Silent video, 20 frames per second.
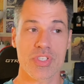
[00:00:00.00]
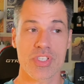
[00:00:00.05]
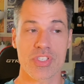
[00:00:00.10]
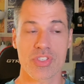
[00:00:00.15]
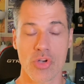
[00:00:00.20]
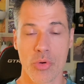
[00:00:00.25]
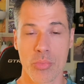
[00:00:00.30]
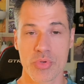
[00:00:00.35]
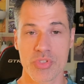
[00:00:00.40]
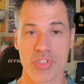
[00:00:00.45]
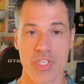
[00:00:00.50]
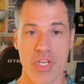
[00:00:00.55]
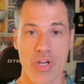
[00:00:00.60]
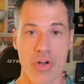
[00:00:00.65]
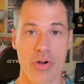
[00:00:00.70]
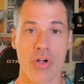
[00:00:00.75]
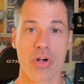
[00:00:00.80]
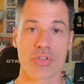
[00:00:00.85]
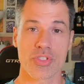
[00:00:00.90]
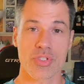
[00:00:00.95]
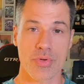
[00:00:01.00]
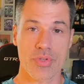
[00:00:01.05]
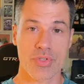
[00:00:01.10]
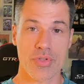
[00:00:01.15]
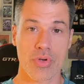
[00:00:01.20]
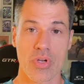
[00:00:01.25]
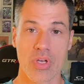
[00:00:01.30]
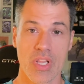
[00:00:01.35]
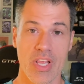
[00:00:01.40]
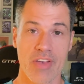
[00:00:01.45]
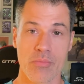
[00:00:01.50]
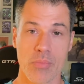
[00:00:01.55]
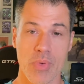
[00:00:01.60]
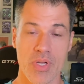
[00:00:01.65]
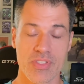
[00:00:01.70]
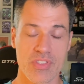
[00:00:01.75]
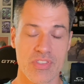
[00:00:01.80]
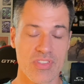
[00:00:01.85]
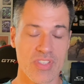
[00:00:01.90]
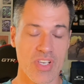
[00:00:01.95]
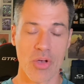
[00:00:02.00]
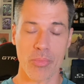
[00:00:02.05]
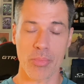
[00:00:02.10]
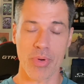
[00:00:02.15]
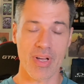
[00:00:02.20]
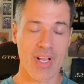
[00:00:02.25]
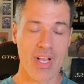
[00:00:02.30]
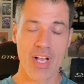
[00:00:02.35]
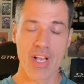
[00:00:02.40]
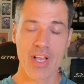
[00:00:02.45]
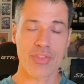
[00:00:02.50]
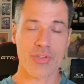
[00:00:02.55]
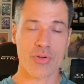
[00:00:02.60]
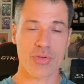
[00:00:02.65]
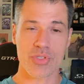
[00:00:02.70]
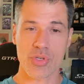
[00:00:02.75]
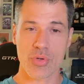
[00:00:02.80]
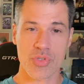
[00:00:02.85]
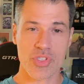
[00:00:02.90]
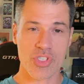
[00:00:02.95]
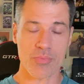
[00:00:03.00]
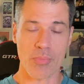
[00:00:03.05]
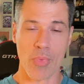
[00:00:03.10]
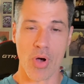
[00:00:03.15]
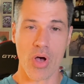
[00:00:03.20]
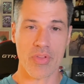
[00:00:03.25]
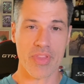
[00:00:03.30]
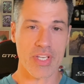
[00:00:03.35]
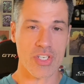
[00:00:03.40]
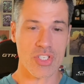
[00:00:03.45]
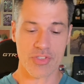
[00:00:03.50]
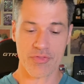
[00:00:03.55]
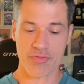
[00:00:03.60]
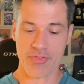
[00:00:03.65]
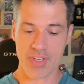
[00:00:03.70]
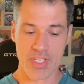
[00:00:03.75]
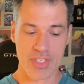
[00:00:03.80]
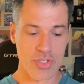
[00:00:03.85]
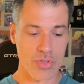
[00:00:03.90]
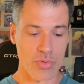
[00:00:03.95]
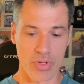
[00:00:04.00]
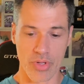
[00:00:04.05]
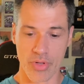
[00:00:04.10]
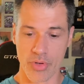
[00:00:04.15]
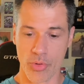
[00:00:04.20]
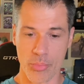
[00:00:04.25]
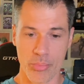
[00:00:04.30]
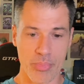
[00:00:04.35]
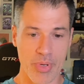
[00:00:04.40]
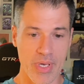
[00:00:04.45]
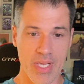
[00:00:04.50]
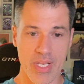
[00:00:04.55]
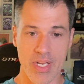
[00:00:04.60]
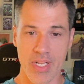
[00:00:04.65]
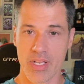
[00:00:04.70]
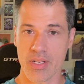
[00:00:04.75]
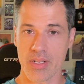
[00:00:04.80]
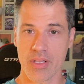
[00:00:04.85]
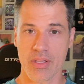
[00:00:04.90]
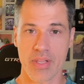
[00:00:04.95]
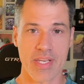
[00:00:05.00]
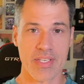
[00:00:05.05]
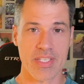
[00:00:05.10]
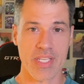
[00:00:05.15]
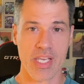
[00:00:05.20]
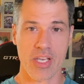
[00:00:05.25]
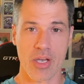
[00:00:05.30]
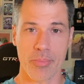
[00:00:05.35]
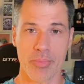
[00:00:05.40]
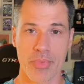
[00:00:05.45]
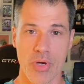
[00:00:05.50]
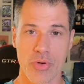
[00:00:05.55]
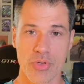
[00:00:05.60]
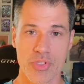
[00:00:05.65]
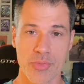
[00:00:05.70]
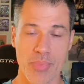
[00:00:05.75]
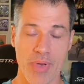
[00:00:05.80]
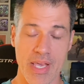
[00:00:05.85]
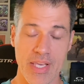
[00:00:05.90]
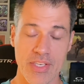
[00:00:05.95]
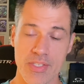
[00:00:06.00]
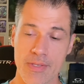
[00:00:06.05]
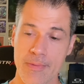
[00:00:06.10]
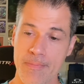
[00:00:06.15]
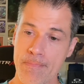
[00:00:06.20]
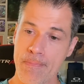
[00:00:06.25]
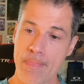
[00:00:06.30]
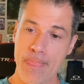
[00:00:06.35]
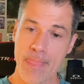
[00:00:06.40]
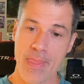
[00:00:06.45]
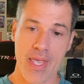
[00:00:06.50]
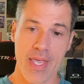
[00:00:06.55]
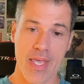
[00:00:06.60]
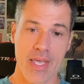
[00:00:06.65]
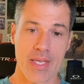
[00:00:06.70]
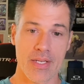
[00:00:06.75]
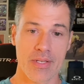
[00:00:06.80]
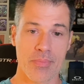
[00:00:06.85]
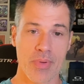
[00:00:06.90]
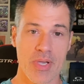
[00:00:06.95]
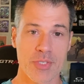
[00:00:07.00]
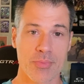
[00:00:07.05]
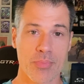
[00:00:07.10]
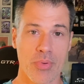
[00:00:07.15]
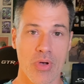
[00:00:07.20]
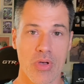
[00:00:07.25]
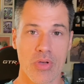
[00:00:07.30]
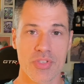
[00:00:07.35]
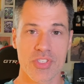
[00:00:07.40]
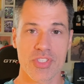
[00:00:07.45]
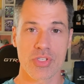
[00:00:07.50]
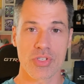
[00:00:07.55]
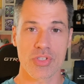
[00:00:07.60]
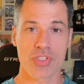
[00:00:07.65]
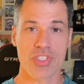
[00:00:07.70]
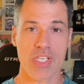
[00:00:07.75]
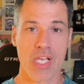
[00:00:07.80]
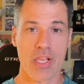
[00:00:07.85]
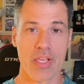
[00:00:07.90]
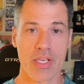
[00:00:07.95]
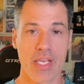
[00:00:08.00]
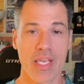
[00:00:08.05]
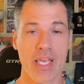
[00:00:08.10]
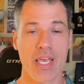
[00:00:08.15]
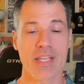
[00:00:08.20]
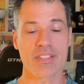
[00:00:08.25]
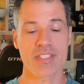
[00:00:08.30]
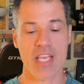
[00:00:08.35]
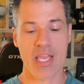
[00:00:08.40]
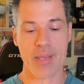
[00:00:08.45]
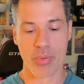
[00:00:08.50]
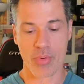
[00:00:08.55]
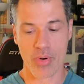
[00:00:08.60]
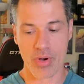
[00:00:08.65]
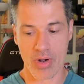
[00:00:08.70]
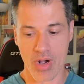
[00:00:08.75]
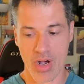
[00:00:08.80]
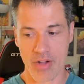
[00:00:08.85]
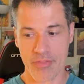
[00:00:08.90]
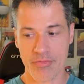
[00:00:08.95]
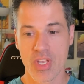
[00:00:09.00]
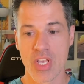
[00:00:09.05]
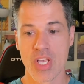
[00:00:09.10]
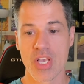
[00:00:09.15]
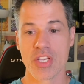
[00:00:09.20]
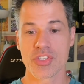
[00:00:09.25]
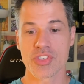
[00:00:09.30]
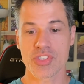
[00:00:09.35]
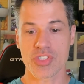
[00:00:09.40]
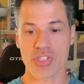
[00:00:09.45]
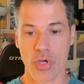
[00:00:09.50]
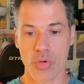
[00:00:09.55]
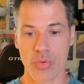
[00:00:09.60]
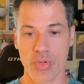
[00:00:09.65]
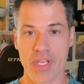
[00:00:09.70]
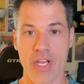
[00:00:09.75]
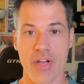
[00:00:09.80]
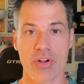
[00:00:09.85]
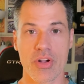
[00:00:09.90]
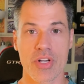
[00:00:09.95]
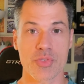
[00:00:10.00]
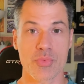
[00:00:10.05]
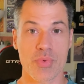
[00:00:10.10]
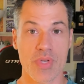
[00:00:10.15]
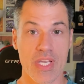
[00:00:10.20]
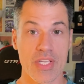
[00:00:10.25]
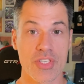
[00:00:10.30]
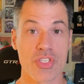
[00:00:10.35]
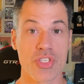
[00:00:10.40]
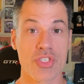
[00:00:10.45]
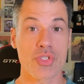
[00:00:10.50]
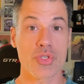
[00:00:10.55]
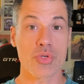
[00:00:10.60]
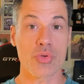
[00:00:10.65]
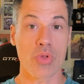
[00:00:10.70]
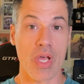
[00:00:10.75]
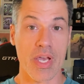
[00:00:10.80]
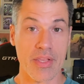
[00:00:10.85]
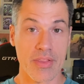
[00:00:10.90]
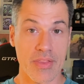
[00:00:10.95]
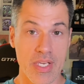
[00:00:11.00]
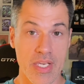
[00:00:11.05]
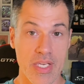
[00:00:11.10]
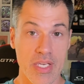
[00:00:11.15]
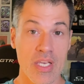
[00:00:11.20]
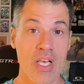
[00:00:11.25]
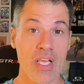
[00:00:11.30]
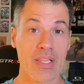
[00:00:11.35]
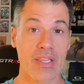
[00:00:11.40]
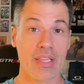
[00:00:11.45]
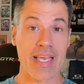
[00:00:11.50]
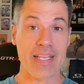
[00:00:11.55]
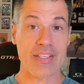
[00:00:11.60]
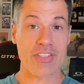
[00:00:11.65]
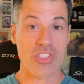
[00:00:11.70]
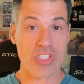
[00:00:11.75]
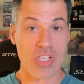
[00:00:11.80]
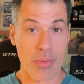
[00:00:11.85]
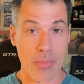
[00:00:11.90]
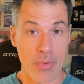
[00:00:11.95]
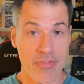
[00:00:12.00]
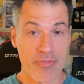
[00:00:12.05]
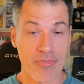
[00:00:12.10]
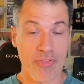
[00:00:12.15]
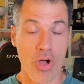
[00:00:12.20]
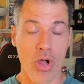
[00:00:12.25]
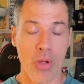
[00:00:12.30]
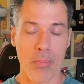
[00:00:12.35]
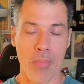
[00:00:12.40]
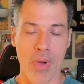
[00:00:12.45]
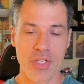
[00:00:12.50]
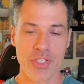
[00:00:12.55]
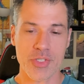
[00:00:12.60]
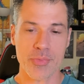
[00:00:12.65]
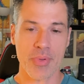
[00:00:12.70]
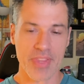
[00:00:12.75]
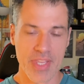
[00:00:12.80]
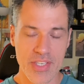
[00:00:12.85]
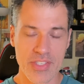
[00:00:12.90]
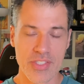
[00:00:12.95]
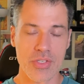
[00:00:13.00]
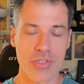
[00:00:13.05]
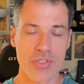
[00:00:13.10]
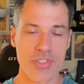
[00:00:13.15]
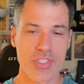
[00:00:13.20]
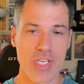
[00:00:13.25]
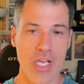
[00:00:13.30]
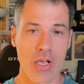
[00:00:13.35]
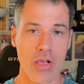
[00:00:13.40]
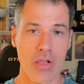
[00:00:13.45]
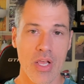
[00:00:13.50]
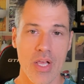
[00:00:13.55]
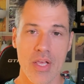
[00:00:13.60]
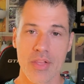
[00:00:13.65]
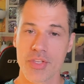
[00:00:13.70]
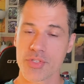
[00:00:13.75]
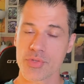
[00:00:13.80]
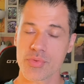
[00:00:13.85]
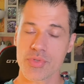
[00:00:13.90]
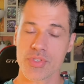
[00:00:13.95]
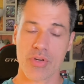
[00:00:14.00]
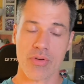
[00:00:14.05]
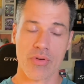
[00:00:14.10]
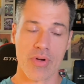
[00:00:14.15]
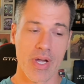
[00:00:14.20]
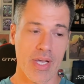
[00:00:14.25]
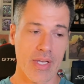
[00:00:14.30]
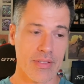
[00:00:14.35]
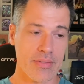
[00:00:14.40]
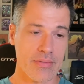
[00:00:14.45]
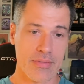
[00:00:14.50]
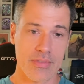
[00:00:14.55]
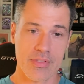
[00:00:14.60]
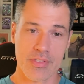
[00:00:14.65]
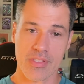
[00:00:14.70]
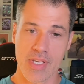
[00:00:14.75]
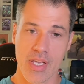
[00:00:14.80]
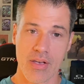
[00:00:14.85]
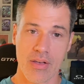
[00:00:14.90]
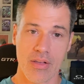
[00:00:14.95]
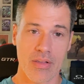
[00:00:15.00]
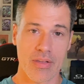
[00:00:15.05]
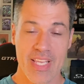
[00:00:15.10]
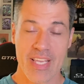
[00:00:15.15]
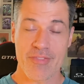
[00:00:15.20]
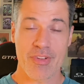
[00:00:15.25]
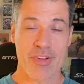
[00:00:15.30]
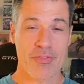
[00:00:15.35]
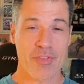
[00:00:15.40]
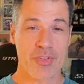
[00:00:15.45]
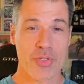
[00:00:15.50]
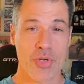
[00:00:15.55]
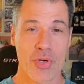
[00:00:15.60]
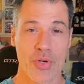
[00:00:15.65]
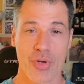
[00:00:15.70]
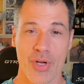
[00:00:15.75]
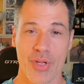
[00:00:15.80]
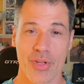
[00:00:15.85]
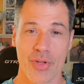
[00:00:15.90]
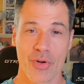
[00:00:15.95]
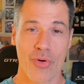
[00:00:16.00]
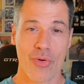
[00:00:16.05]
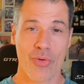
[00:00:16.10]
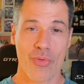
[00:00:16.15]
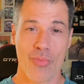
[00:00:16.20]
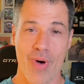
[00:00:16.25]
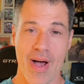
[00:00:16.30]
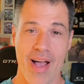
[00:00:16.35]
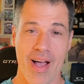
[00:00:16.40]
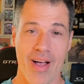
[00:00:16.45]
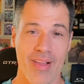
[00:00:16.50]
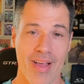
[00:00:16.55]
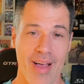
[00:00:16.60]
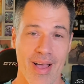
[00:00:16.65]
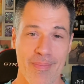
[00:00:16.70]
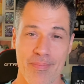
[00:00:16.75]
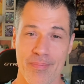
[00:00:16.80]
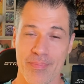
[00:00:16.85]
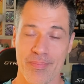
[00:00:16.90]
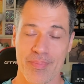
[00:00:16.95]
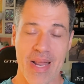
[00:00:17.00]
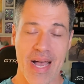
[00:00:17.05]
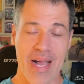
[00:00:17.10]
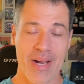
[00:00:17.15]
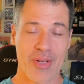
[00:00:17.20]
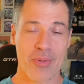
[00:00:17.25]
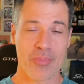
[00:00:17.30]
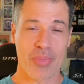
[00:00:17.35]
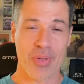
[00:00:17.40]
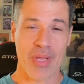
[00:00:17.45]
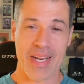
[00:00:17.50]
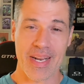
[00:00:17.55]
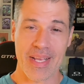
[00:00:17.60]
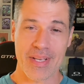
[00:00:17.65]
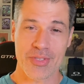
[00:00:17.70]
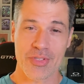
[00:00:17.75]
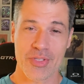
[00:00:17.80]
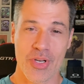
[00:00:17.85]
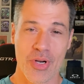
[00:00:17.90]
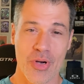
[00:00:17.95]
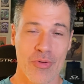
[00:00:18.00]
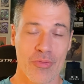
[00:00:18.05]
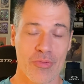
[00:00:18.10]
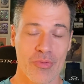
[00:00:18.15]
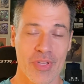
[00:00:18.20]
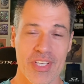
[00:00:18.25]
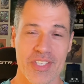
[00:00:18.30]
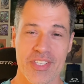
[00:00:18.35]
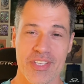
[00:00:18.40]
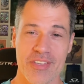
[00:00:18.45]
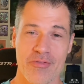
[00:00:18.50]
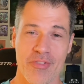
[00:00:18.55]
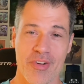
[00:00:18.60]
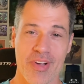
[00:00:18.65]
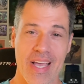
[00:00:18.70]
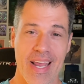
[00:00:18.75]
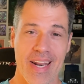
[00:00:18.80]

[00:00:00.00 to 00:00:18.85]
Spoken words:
this almost a year ago, so it took 11 months to sell, but they're so small, they just fit into a little bin and they take up no space. And baseball still selling again, tapering off slowly here as we inch into like the late summer, fall months, but they still sell. This was a great sale. Even if it took a little while, I'm not complaining. So list it, forget